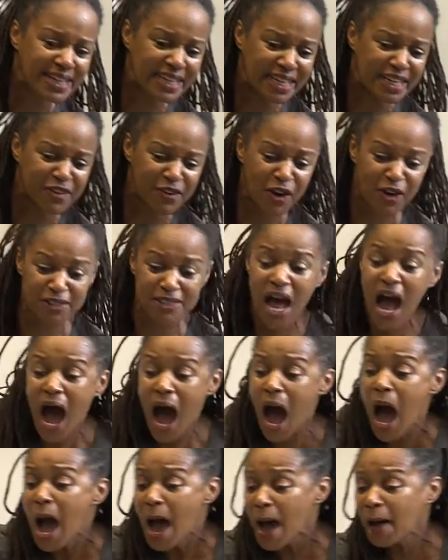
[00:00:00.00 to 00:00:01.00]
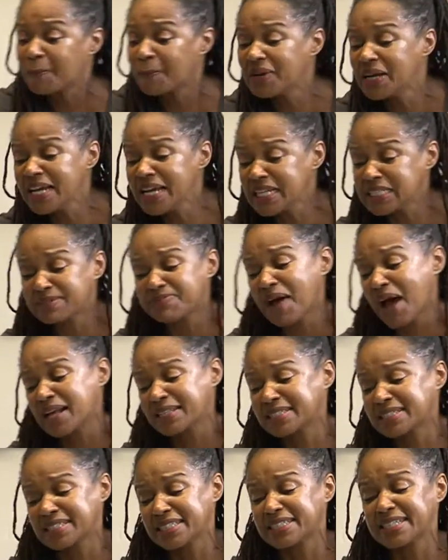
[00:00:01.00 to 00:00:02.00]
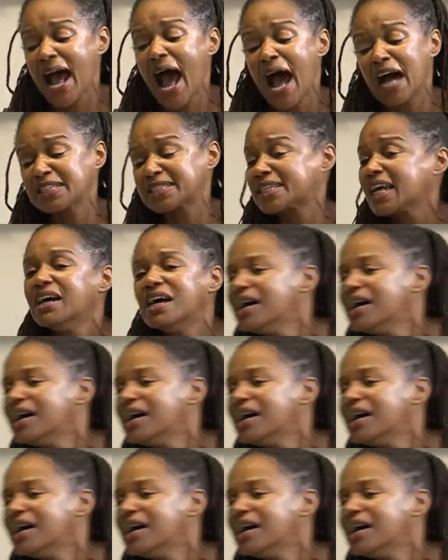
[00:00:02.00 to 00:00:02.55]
Negroes." "Please pass the sauce."